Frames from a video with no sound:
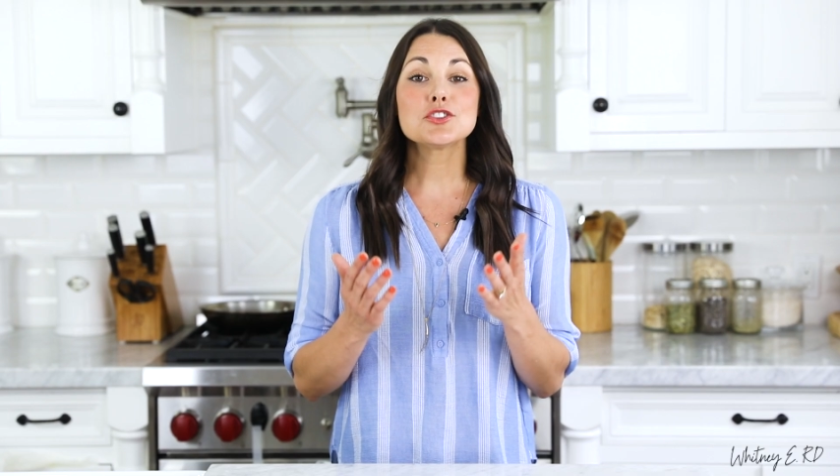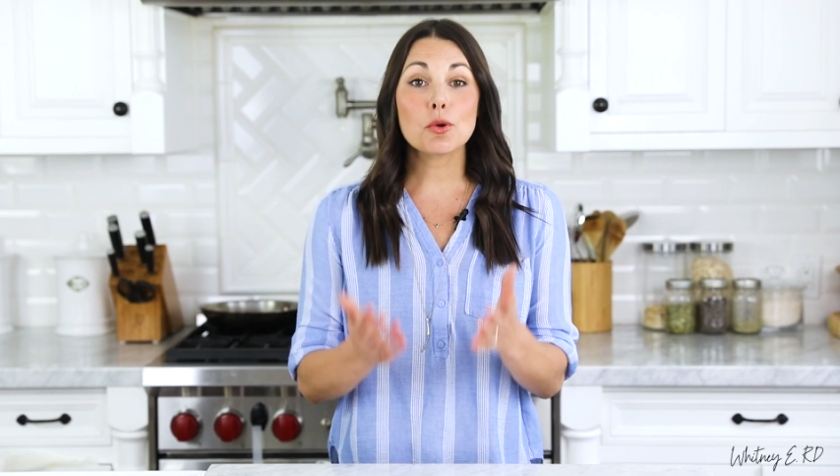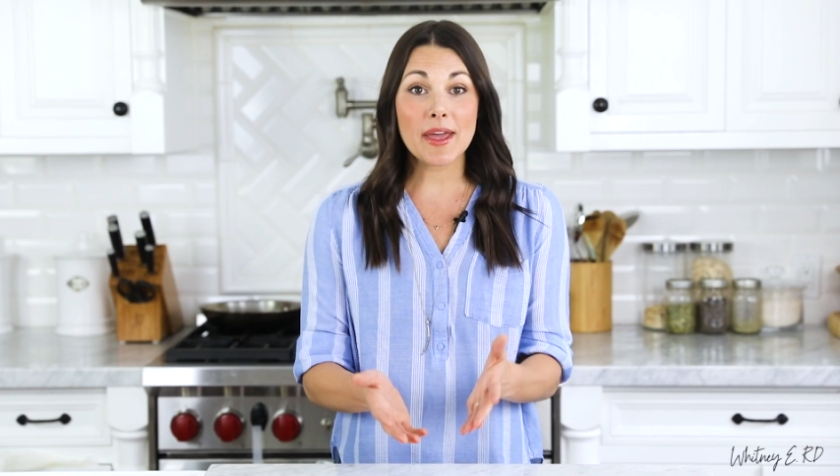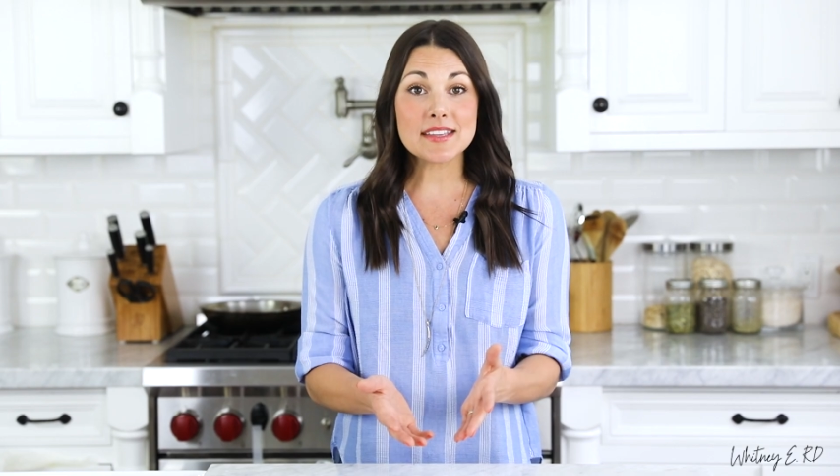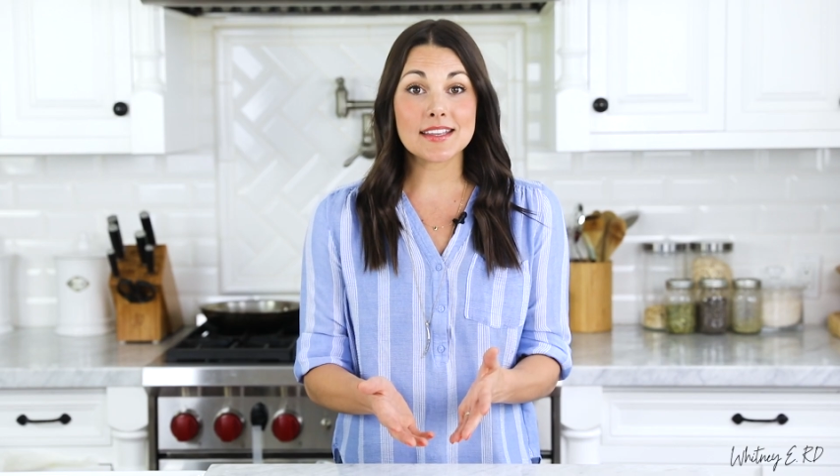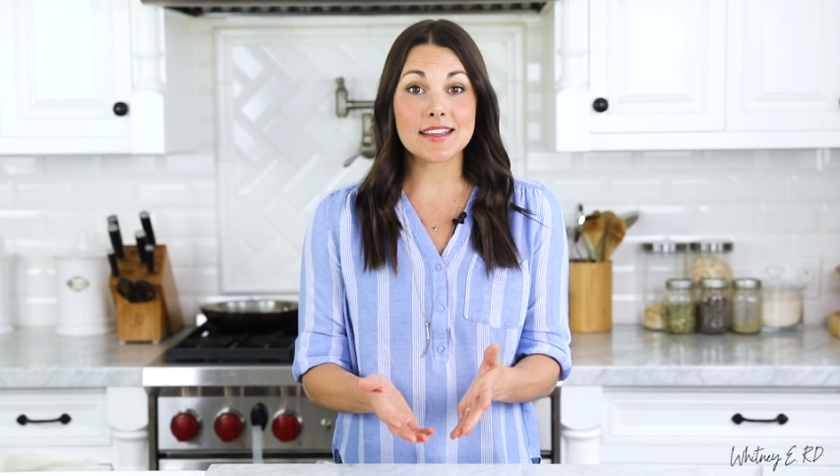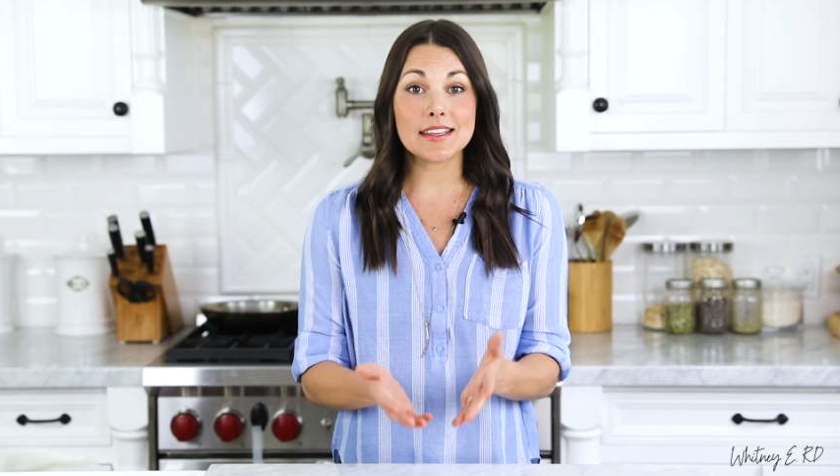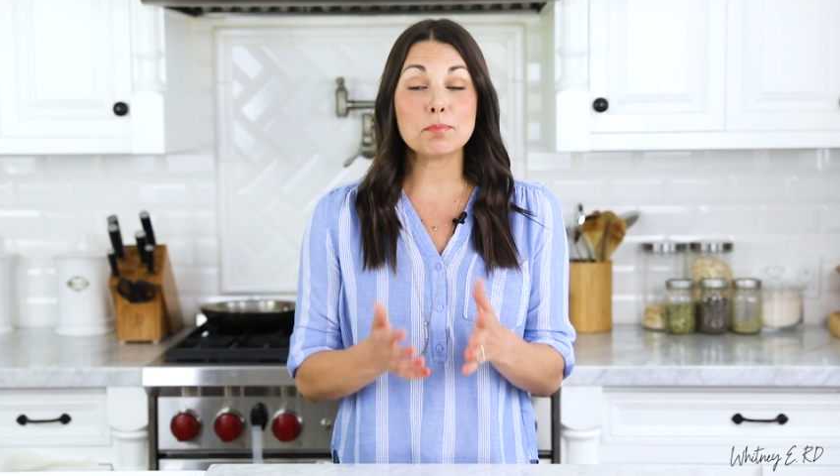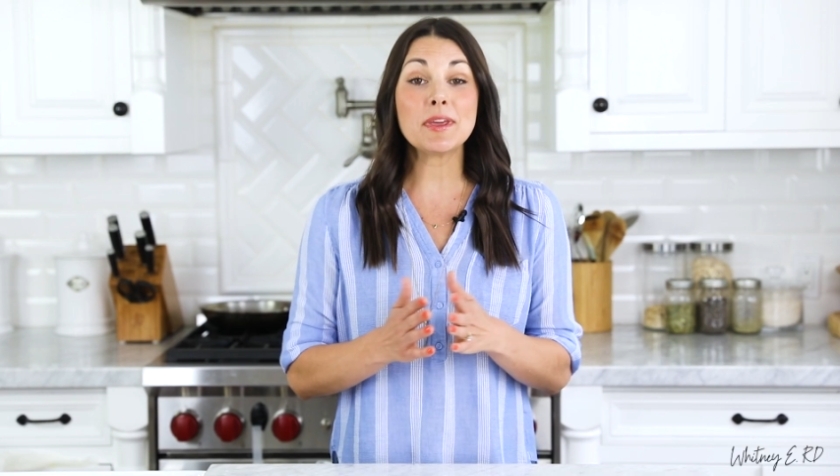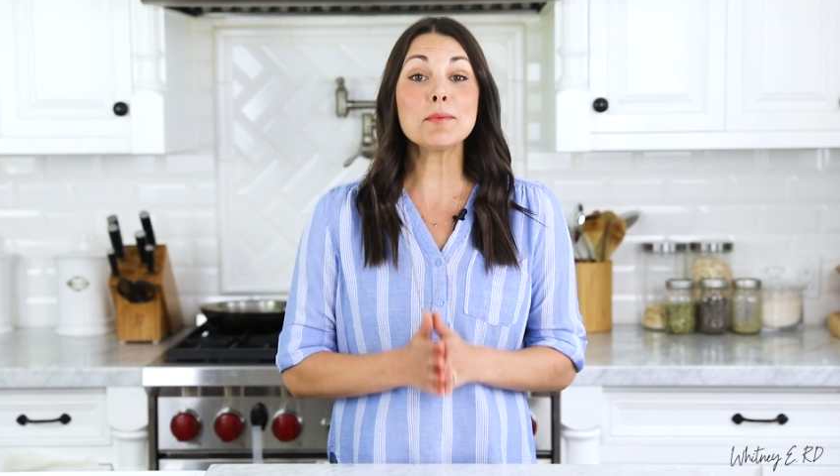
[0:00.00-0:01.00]
So
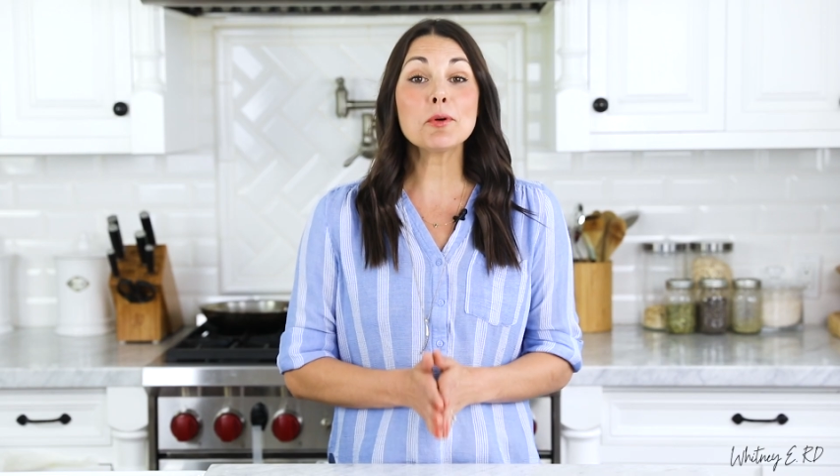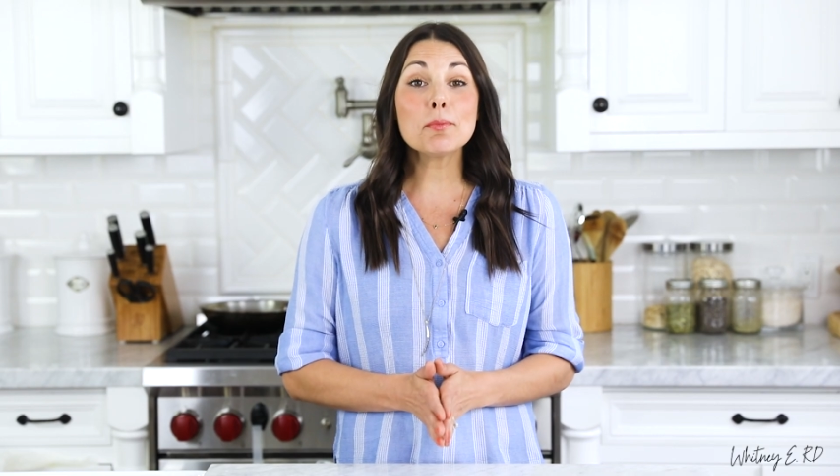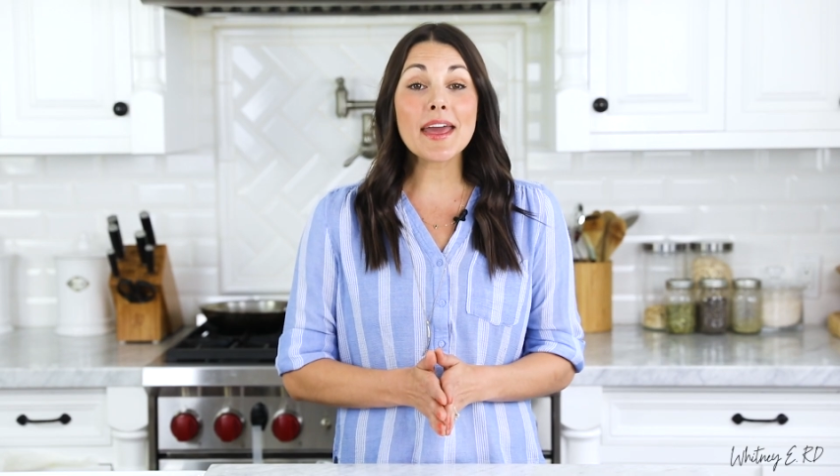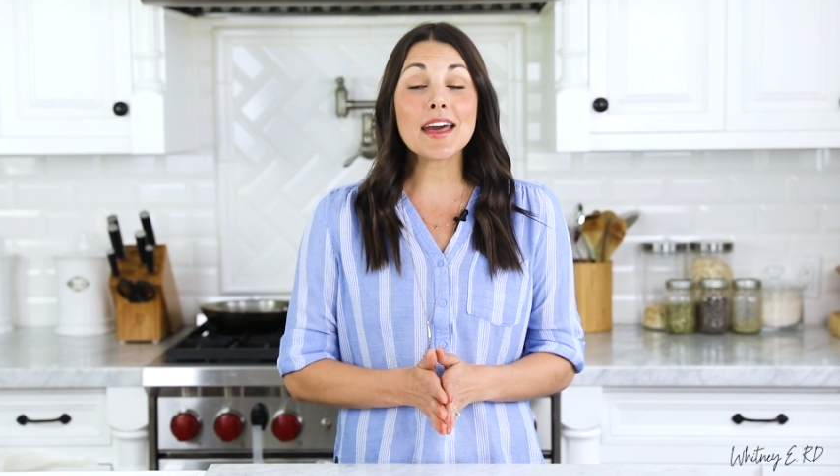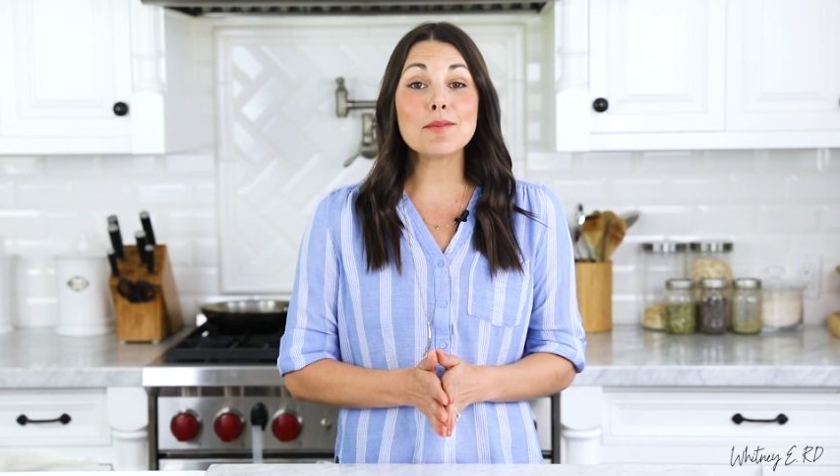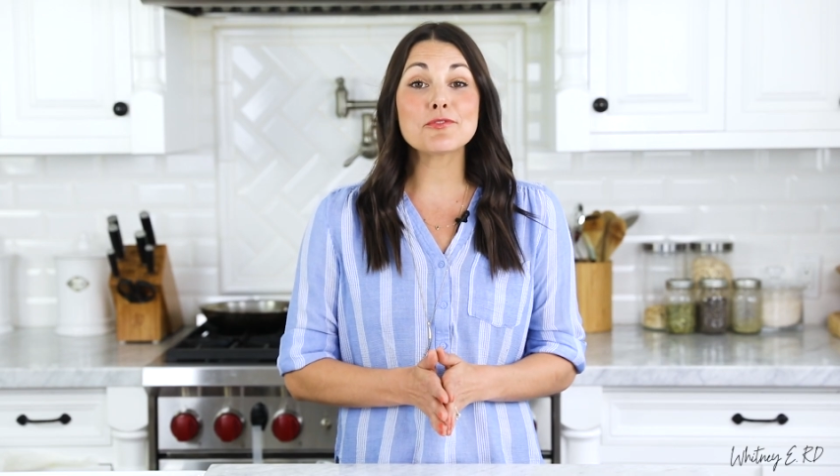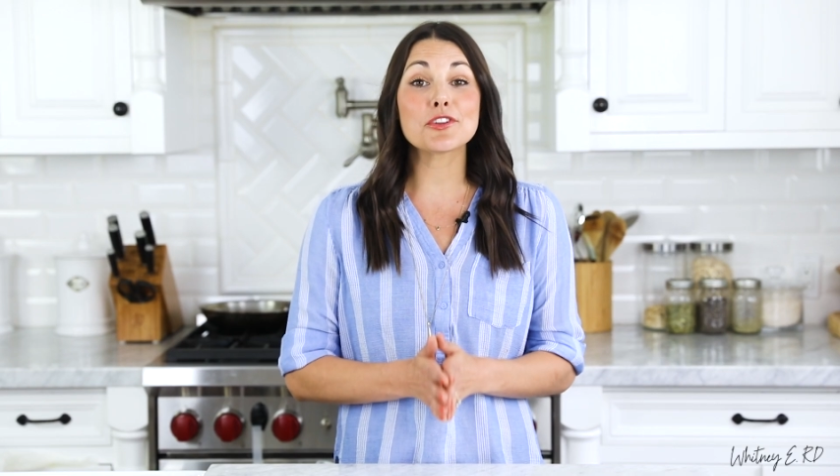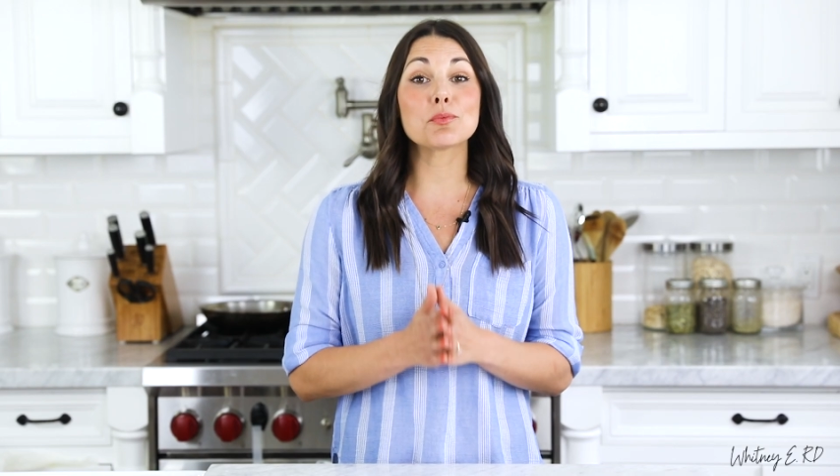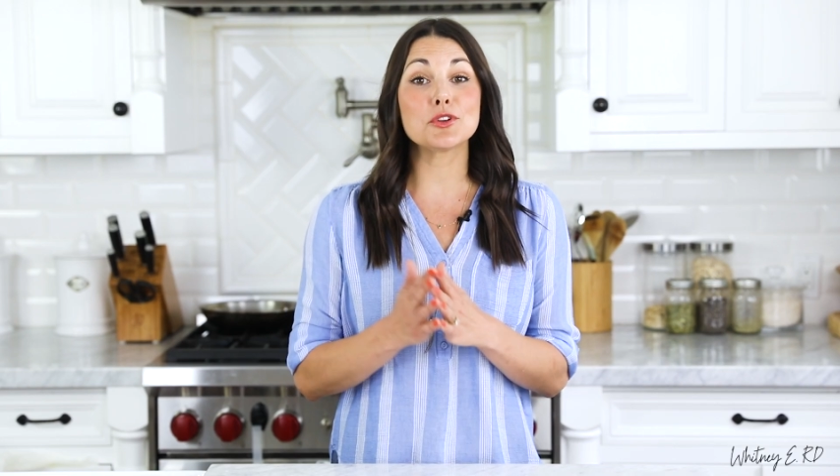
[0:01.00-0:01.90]
basically, people make up for the